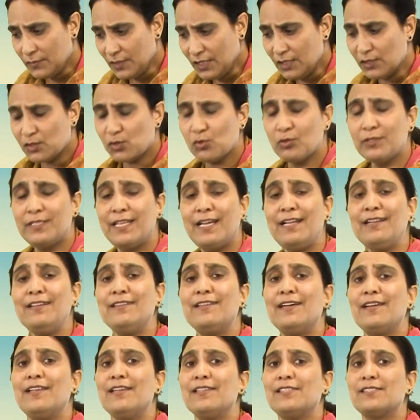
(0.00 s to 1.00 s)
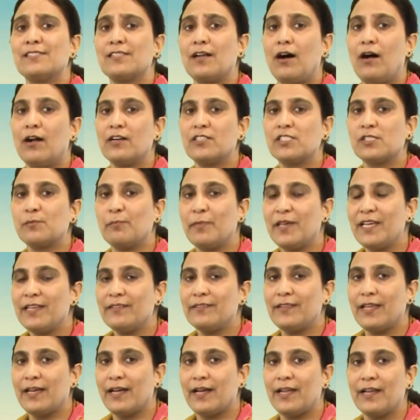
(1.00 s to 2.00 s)
So then Derry starts being
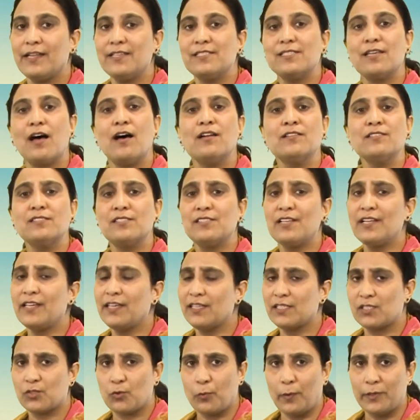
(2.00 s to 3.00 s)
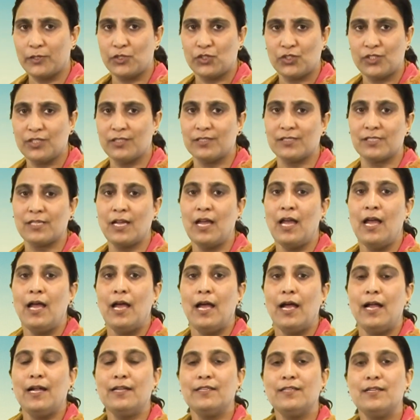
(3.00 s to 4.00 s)
there, he's answering his questions,
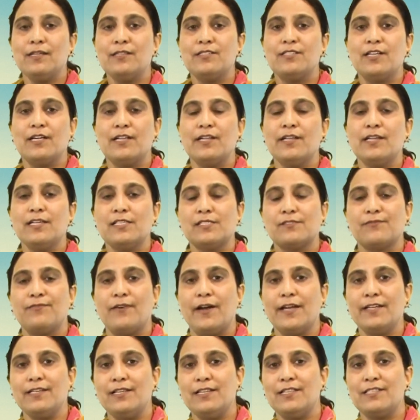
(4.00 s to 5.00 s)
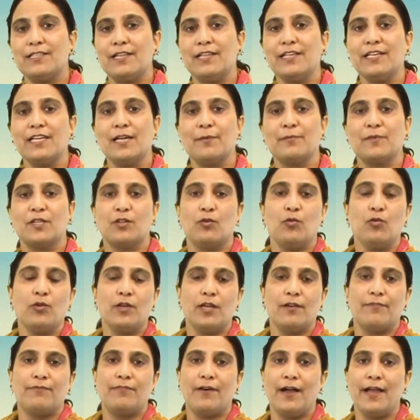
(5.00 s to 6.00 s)
and then Derry is finally telling him that,
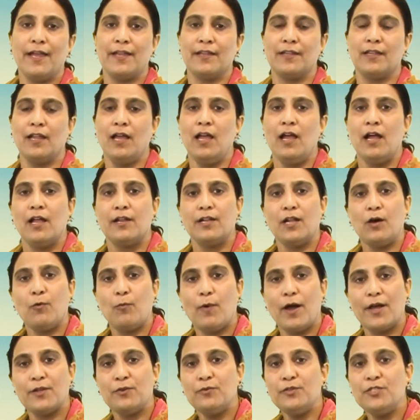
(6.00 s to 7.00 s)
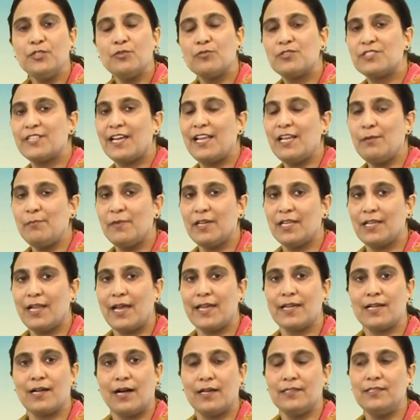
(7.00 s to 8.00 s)
okay, fine, now why don't you tell me
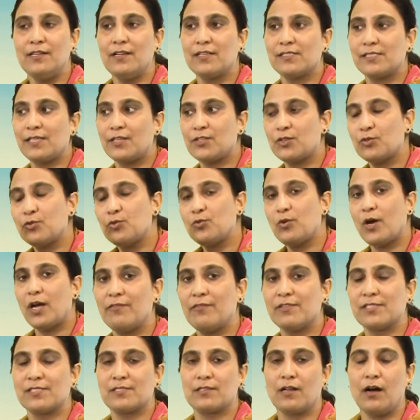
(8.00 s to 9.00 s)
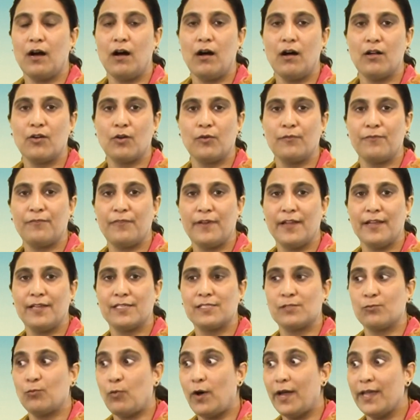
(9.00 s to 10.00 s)
like others that you do a scar on
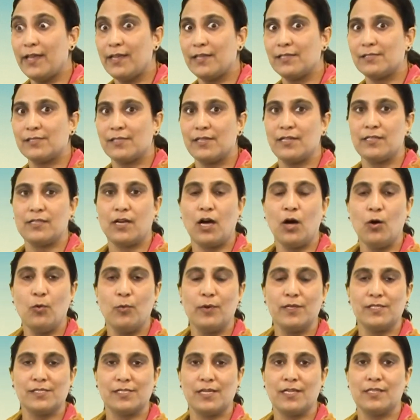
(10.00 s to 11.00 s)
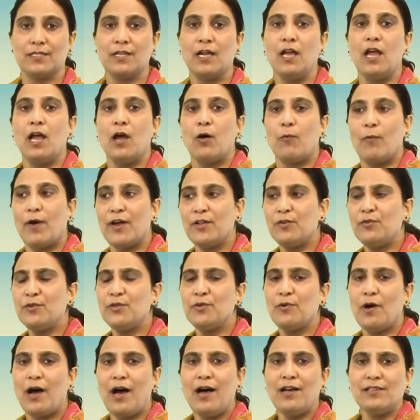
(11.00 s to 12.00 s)
face, why is it, how is it, why don't
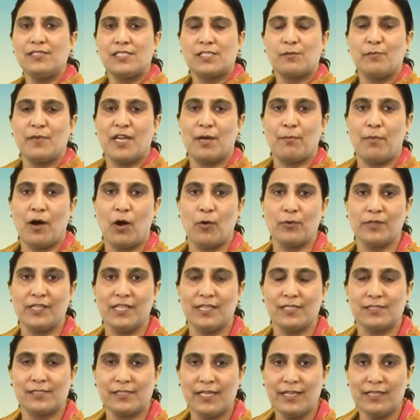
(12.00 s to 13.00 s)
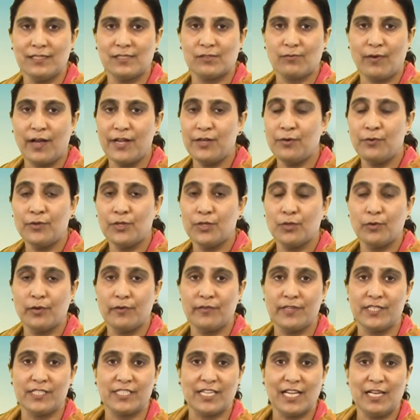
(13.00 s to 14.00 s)
you ask me about these things, why don't you
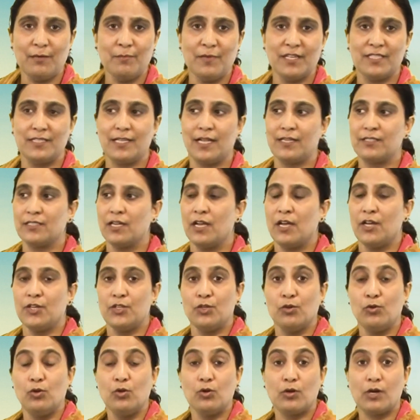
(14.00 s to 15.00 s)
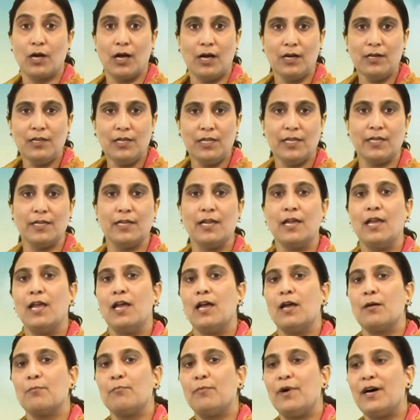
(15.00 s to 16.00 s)
even tell me that you look ugly?
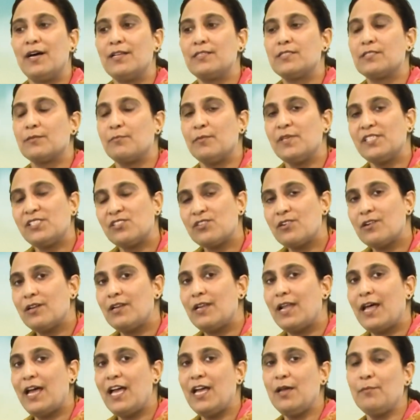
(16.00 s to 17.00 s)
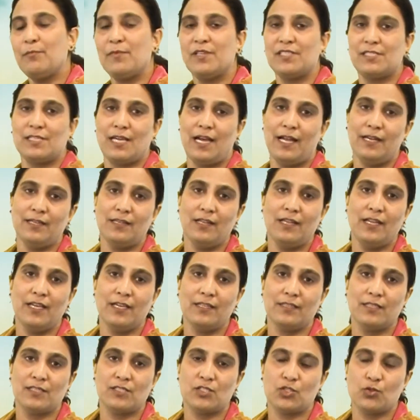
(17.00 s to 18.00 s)
But Mr. Lamb is
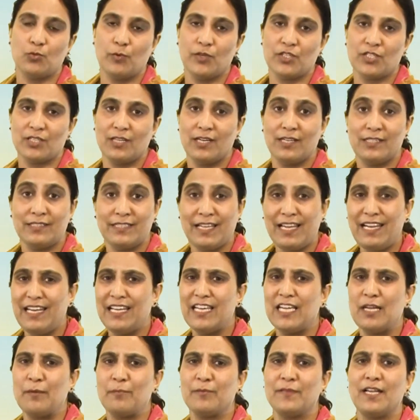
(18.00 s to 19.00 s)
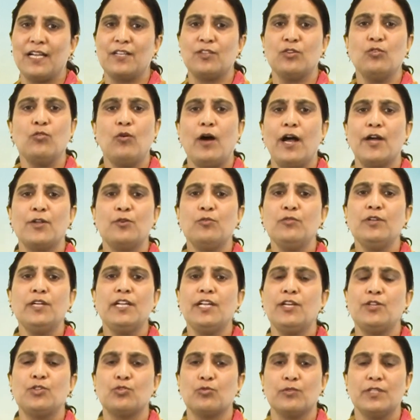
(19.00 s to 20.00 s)
handling the situation and telling him that, no, I don't
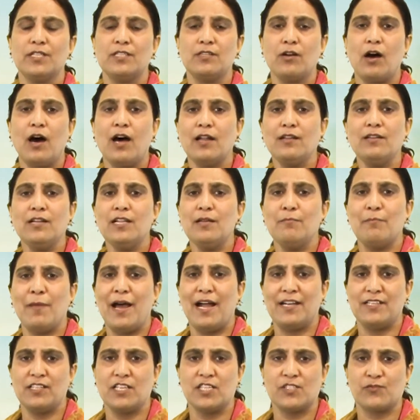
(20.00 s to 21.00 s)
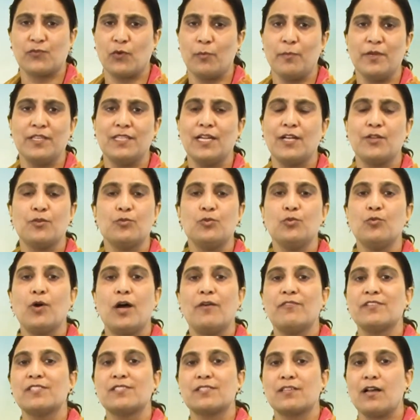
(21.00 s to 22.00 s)
need to, it hardly matters for me that you do
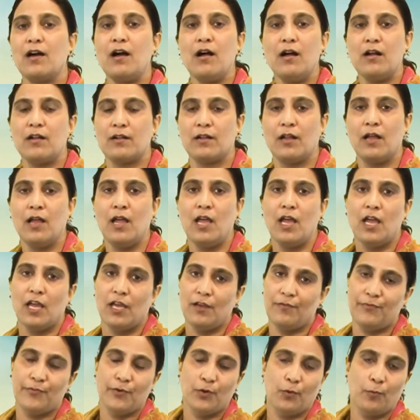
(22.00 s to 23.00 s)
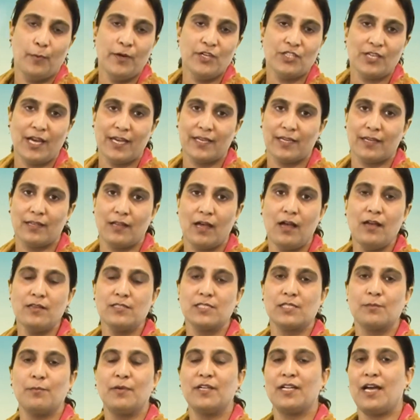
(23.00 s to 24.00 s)
have a scar. If you wish I can
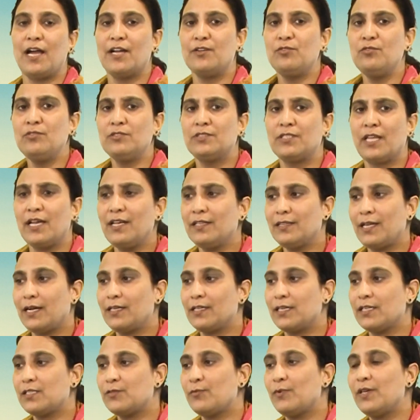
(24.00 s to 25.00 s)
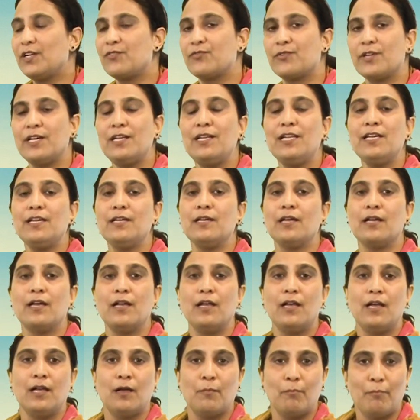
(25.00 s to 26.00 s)
ask, but I don't think that it will really
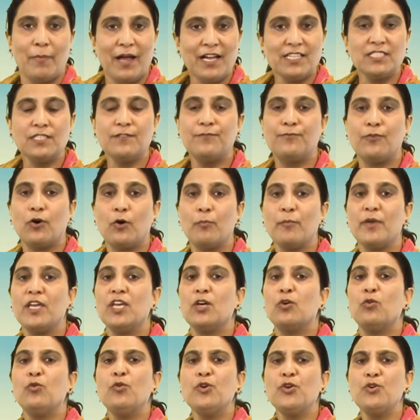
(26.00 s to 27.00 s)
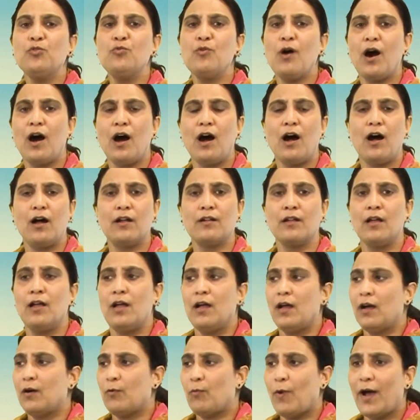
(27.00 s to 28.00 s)
matter for me who you are,
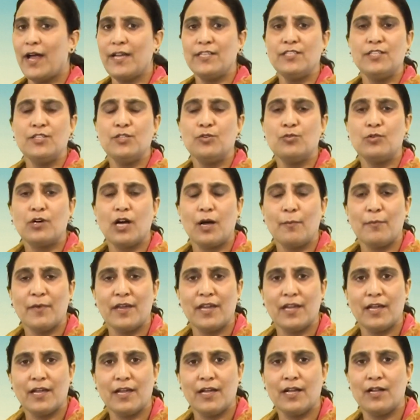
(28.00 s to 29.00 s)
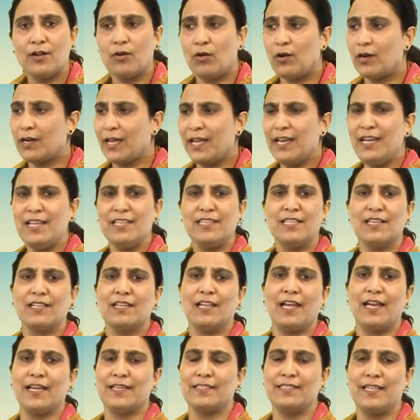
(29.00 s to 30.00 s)
why did you come here, or anything
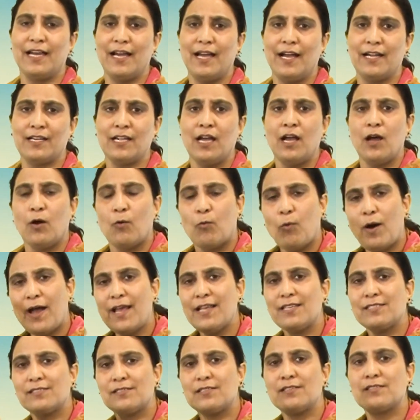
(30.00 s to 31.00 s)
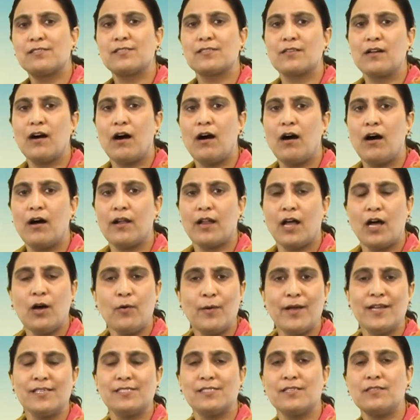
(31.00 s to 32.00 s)
like that. Why is this scar? How
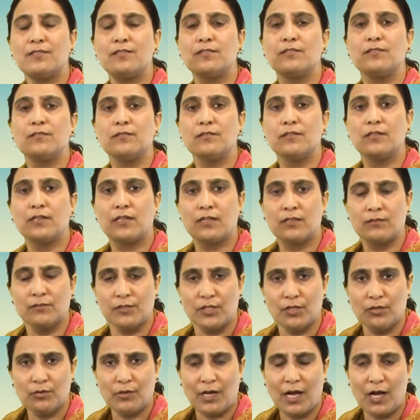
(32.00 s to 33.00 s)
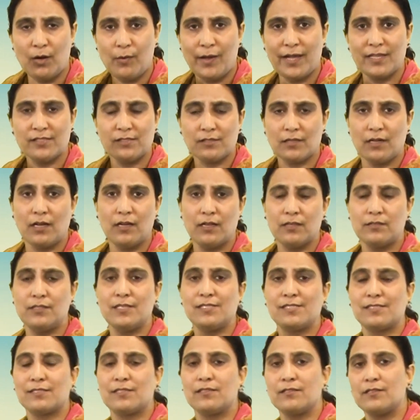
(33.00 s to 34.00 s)
has it, how has
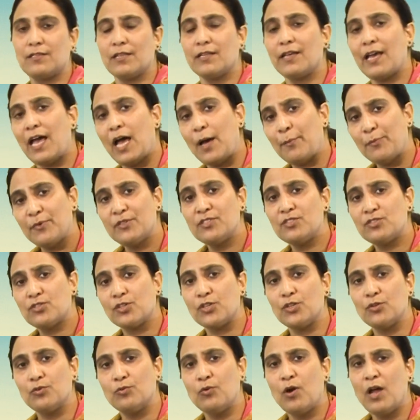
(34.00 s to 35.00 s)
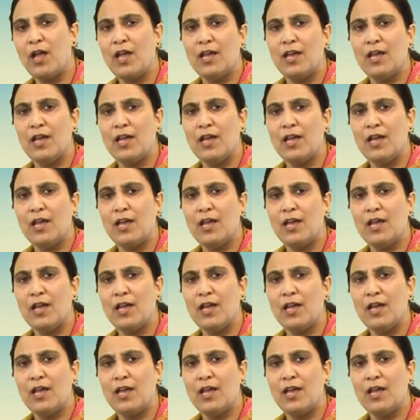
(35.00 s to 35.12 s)
this thing happened to you?